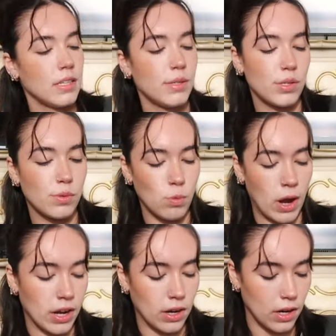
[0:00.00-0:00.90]
This
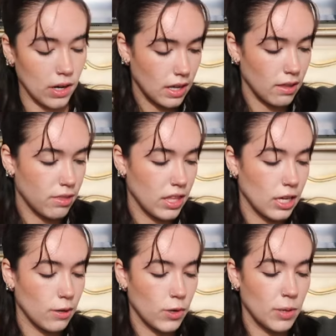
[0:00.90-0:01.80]
sweater, I
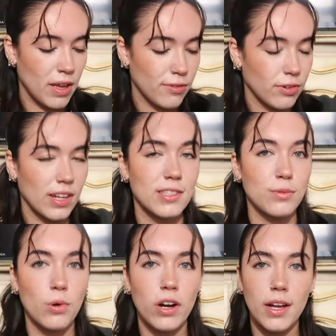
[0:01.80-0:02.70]
think one of my friends
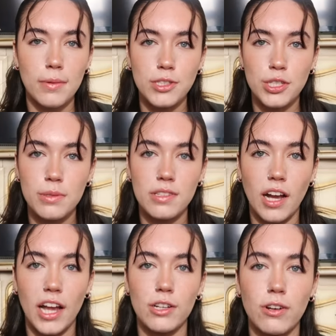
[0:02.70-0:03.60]
wore it when she was
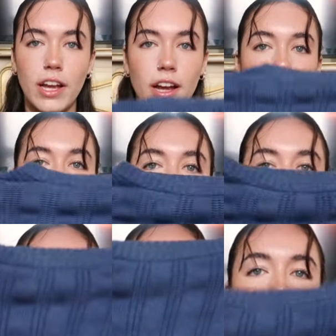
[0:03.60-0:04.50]
dyeing her hair,
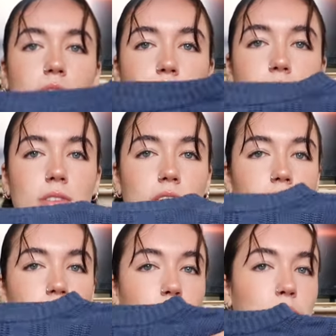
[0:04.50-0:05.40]
and so there's like
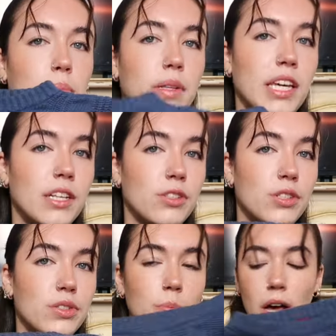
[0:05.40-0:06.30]
little
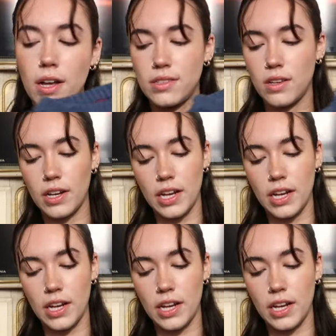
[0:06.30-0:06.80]
bleach spots on